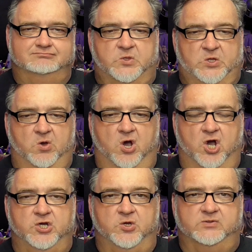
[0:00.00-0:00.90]
There
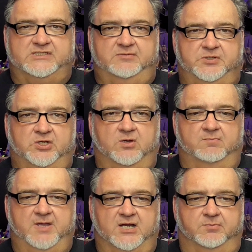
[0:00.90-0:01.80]
are no CPU
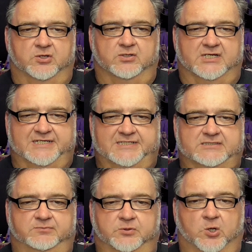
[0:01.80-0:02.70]
compatibility
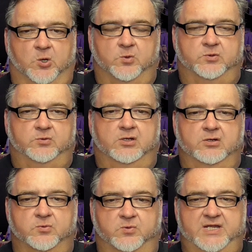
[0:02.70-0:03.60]
lists for the older
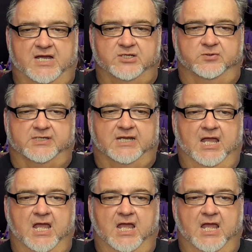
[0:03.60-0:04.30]
300